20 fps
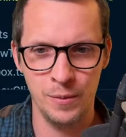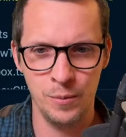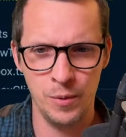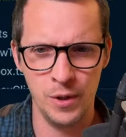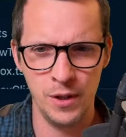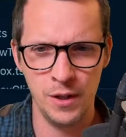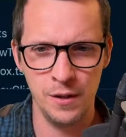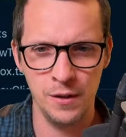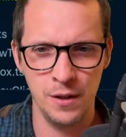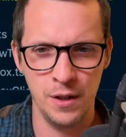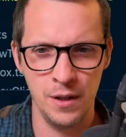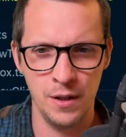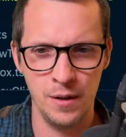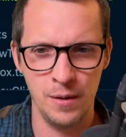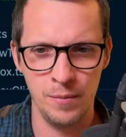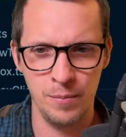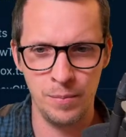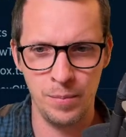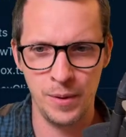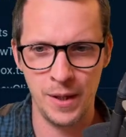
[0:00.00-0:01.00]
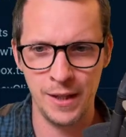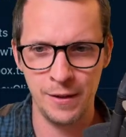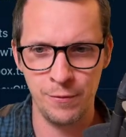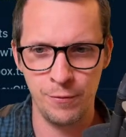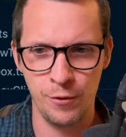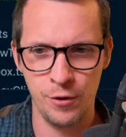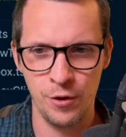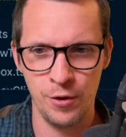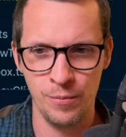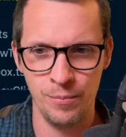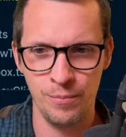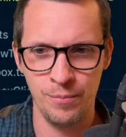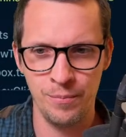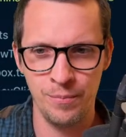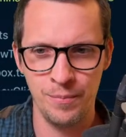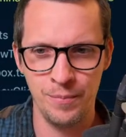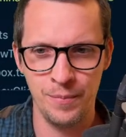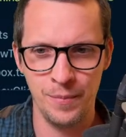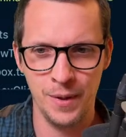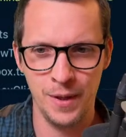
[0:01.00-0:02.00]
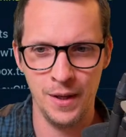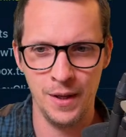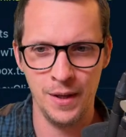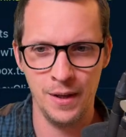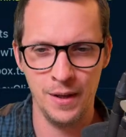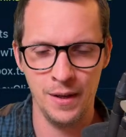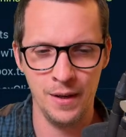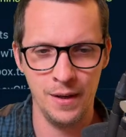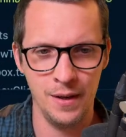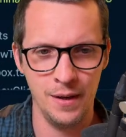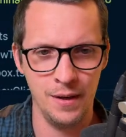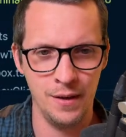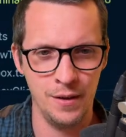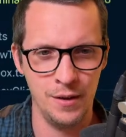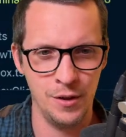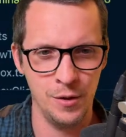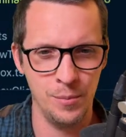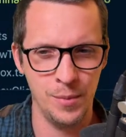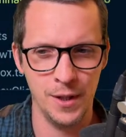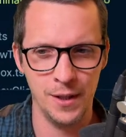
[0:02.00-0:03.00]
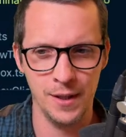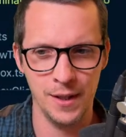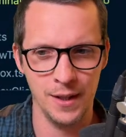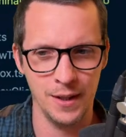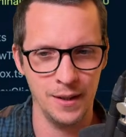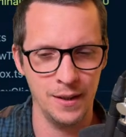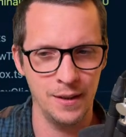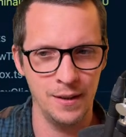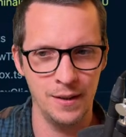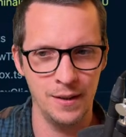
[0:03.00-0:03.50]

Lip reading: What kind of platform are you building?